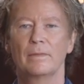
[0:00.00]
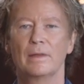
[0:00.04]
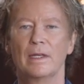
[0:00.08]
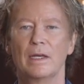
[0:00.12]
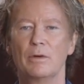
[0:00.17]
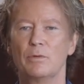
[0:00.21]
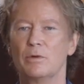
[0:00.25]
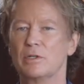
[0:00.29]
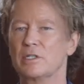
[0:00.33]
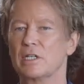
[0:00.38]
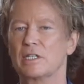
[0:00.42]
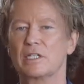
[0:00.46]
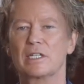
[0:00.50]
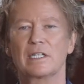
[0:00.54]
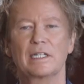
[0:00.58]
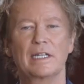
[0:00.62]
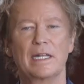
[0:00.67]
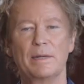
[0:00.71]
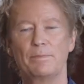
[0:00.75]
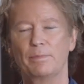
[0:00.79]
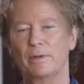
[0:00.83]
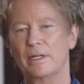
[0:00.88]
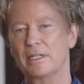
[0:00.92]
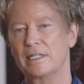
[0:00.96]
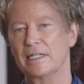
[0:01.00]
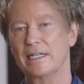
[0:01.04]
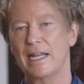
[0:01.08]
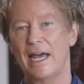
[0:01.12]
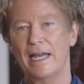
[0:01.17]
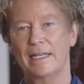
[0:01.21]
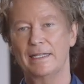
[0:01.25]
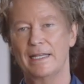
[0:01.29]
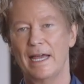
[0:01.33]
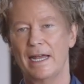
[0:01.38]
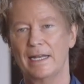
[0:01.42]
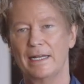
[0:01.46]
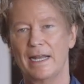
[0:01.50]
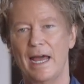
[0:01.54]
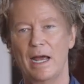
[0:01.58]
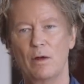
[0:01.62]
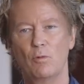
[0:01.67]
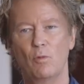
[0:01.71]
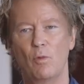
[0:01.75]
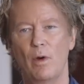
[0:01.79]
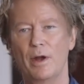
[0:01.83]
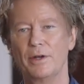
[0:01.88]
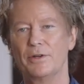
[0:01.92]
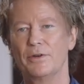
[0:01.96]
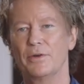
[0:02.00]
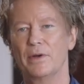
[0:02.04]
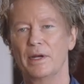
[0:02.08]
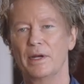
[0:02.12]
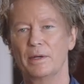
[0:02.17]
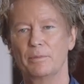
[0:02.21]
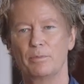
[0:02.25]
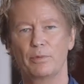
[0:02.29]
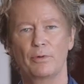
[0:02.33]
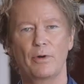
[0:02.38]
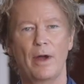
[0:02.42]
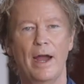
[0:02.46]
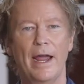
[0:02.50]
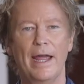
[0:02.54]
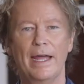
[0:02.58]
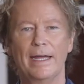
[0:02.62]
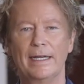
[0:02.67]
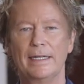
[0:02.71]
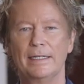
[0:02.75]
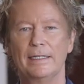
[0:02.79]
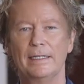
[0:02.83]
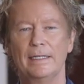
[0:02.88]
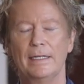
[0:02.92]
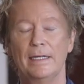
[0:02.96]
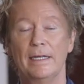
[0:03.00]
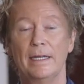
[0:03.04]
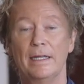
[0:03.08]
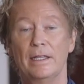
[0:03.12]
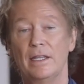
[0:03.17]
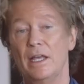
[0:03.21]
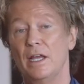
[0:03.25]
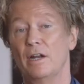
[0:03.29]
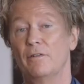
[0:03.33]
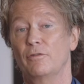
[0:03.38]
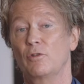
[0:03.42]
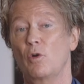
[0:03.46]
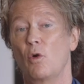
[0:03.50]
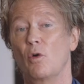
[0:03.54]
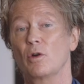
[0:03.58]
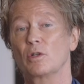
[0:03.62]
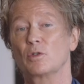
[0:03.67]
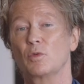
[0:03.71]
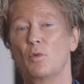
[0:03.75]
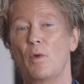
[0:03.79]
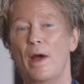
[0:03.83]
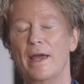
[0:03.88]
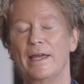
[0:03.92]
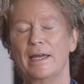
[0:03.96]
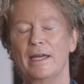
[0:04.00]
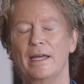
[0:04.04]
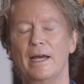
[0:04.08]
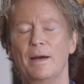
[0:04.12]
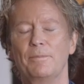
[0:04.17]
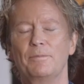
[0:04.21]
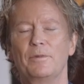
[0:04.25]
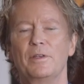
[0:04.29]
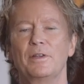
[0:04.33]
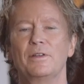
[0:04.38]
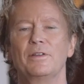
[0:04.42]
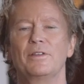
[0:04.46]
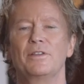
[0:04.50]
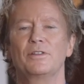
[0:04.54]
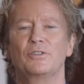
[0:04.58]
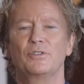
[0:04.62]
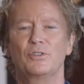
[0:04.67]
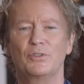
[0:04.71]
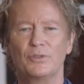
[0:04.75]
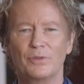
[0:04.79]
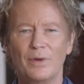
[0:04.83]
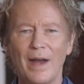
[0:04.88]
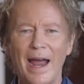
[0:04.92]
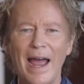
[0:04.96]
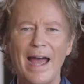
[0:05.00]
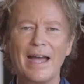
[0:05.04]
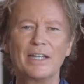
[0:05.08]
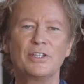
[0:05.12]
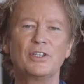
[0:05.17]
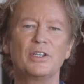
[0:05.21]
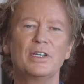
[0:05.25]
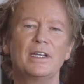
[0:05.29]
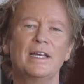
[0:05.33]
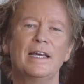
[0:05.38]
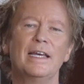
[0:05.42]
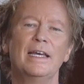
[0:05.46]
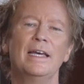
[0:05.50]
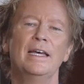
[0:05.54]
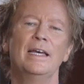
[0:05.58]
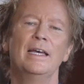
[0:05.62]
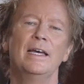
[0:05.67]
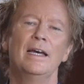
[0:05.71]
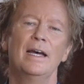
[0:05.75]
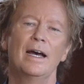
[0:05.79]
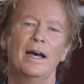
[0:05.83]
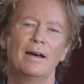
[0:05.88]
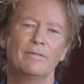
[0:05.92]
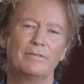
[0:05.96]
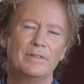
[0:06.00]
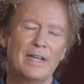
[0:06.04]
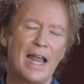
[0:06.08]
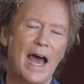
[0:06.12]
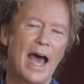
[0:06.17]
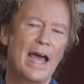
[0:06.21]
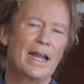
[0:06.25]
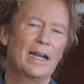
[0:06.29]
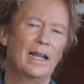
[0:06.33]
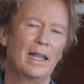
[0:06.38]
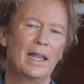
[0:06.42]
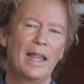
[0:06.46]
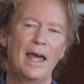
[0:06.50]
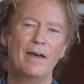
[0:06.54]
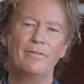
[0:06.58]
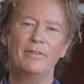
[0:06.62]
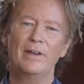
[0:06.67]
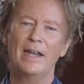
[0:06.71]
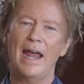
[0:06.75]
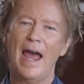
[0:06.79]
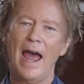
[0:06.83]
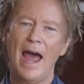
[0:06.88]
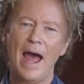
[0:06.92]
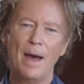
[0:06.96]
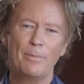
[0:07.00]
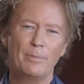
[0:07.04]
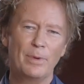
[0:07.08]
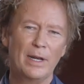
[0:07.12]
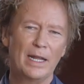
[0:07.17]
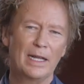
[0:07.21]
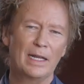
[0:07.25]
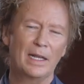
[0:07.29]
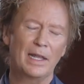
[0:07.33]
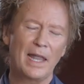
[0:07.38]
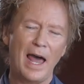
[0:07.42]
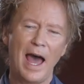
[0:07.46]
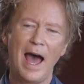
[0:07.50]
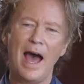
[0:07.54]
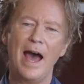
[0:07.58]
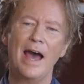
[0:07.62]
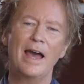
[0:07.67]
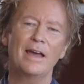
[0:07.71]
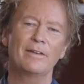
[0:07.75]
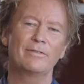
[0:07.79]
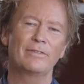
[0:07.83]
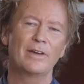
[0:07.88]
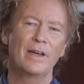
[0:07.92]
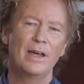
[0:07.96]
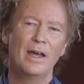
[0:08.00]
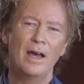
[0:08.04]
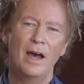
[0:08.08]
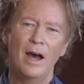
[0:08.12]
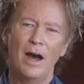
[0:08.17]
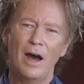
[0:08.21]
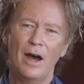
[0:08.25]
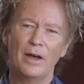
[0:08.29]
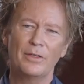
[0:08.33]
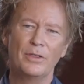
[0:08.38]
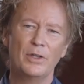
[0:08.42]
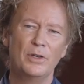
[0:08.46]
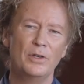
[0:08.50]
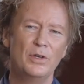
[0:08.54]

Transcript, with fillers: It was a sleepless night that night, wondering, praying. And then, of course, waking up to the tragedy of nine eleven happening live on the